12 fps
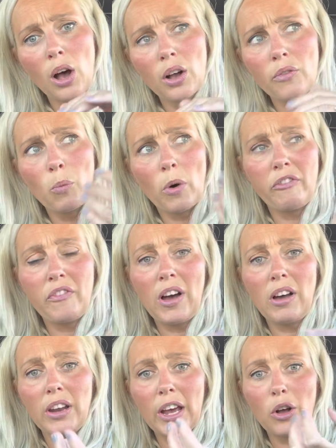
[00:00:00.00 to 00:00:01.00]
what
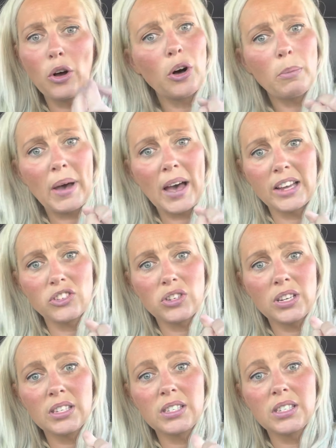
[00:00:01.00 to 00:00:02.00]
felt like hot
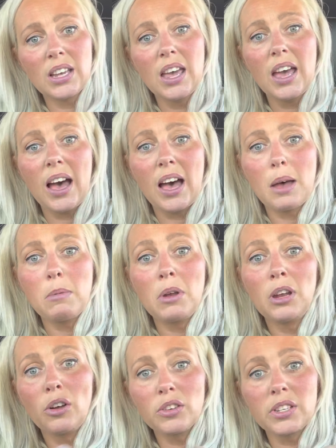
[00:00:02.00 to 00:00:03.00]
patches,
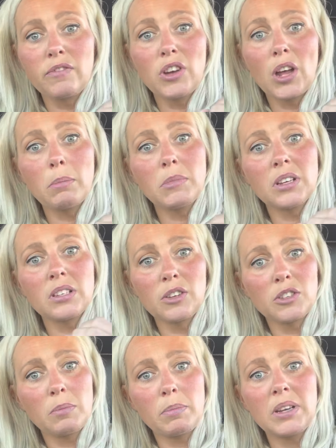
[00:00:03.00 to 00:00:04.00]
lots of numbness,
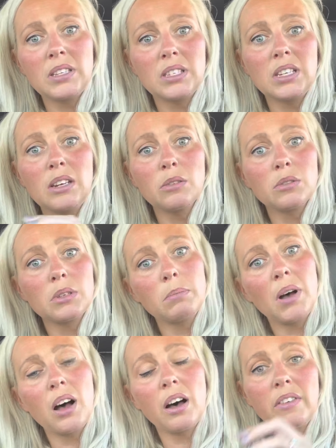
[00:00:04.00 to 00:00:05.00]
lots of pins and needles in
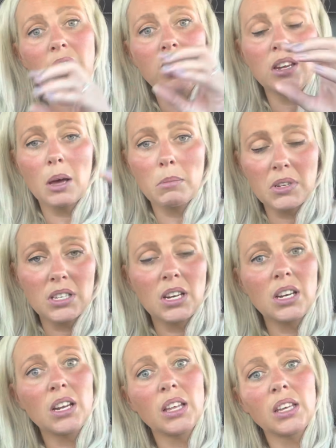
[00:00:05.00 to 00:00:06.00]
part of it, numbness in
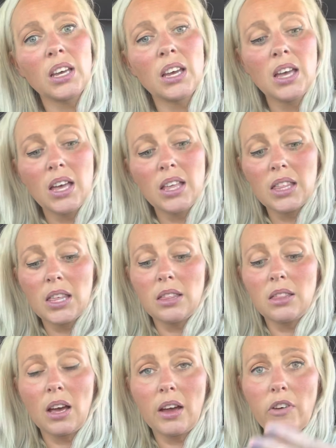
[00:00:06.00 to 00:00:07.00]
another.
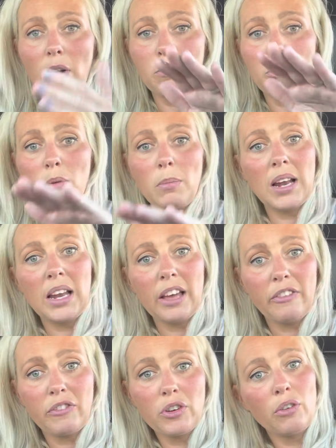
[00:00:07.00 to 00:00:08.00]
If I put my
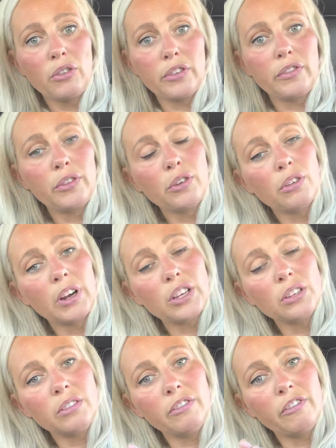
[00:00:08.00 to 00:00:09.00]
left foot on the floor, I
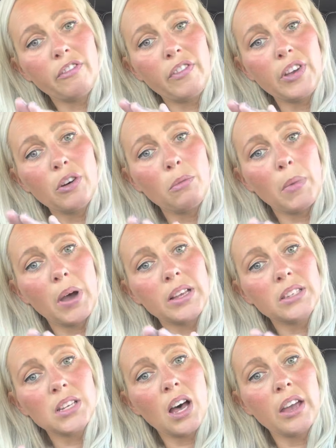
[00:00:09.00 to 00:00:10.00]
couldn't feel my
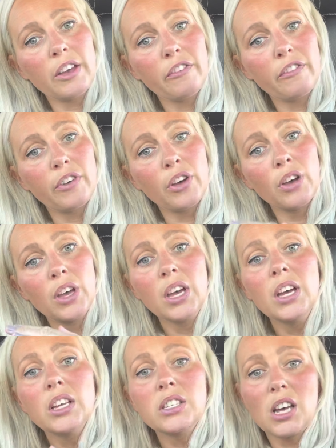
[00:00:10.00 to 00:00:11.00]
entire foot
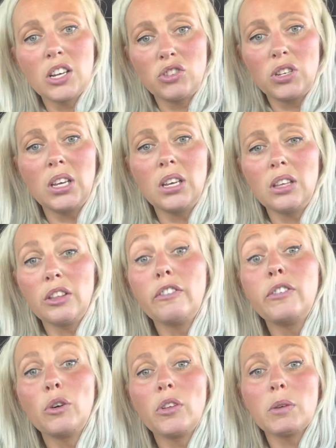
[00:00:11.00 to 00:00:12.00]
touching the
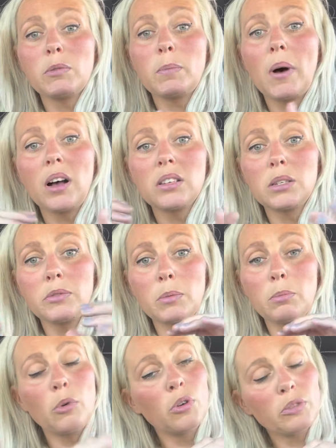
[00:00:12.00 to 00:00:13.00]
floor. There was parts of the
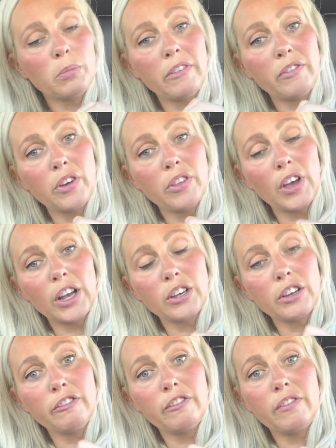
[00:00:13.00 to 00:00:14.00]
ball of my foot that I
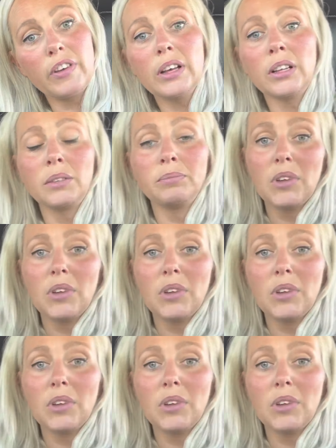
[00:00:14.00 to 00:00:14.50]
couldn't feel,